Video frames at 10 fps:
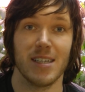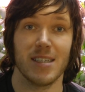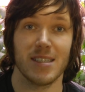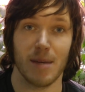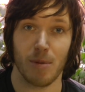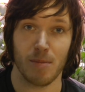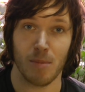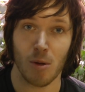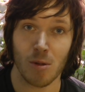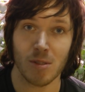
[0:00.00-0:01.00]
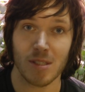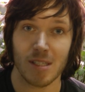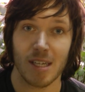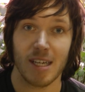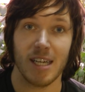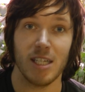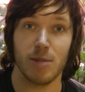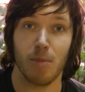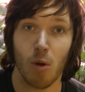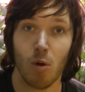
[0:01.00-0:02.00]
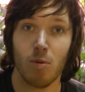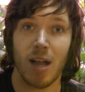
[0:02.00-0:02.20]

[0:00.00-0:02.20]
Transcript: separate bowls. Each bowl will